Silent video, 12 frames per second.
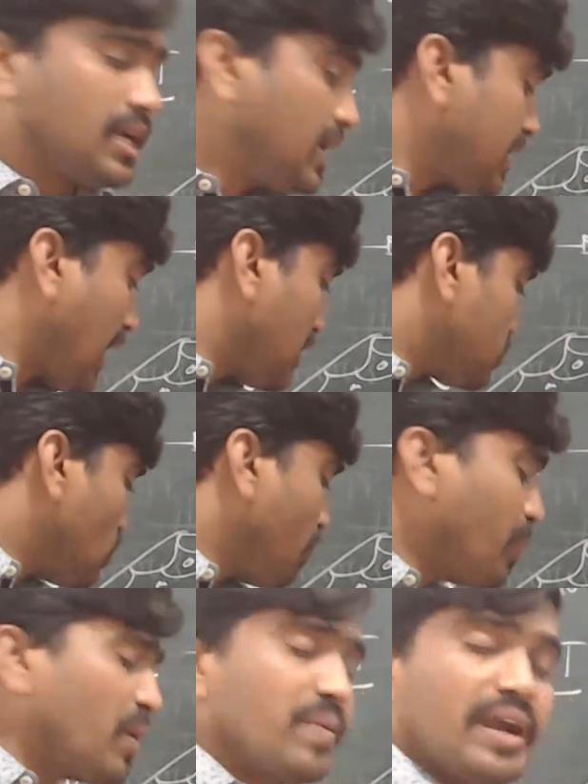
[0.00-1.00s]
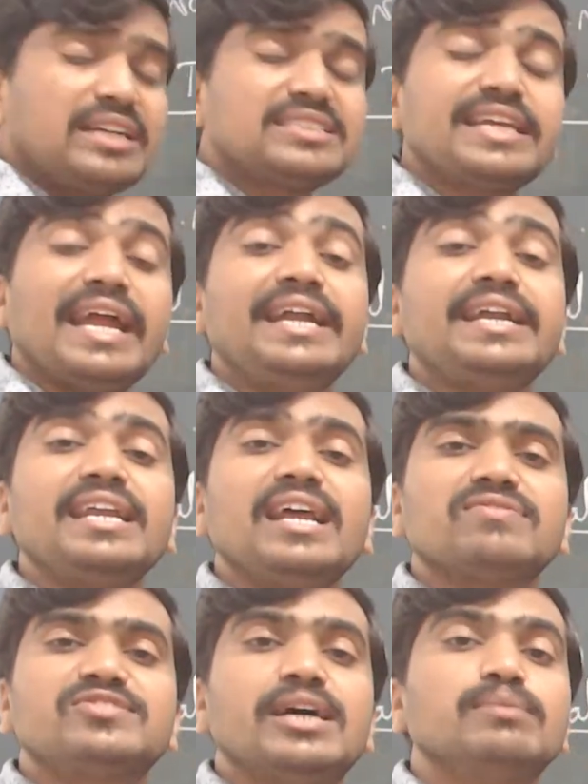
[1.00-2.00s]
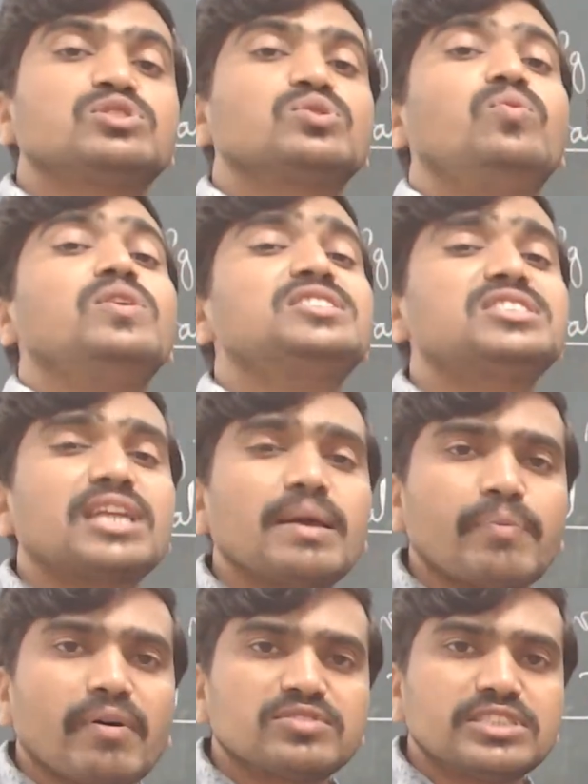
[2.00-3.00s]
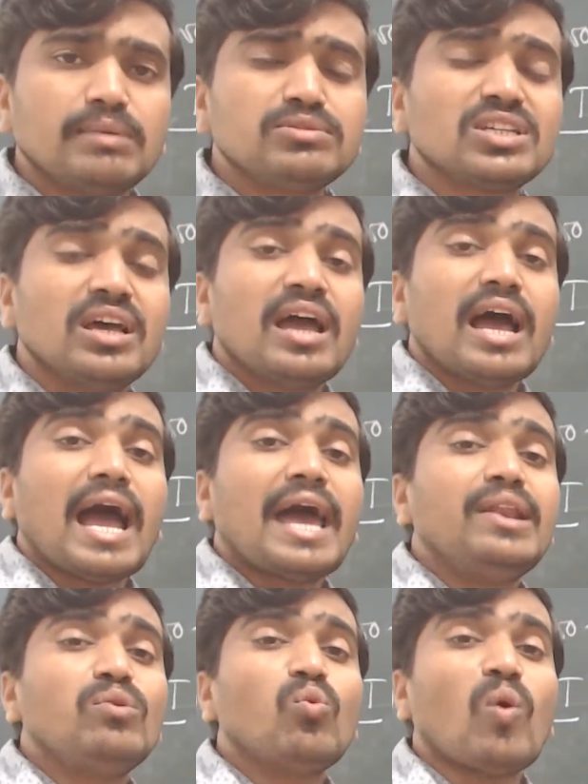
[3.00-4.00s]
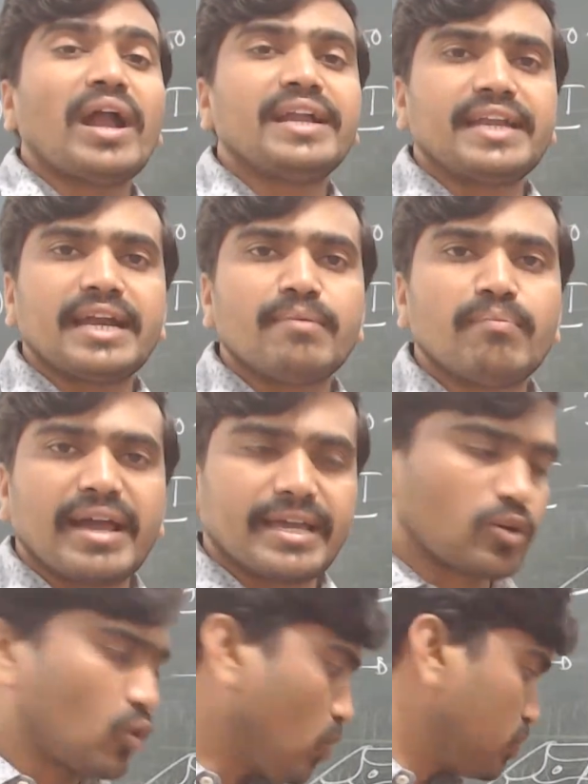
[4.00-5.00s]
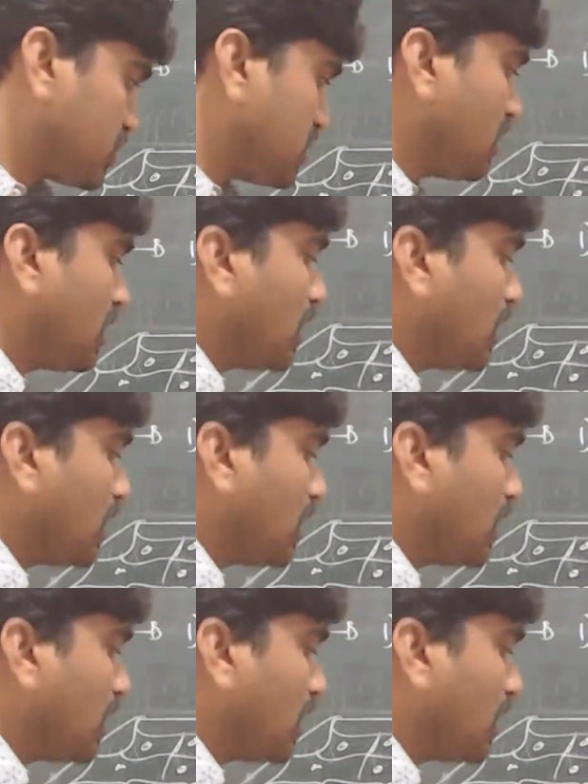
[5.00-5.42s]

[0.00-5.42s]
It also prevents entry of germs. Which type of germs? Unwanted microbes.